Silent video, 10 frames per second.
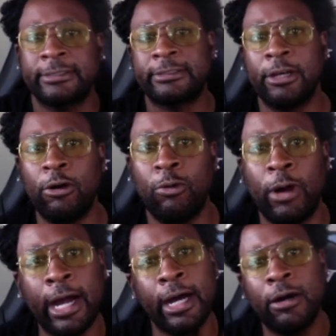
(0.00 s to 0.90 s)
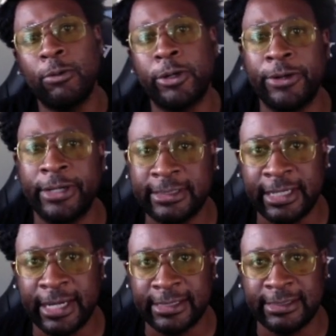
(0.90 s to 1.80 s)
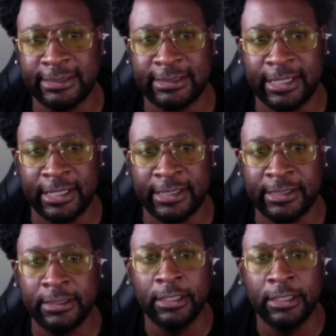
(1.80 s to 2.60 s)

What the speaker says: So, how are we going to attack this, gang?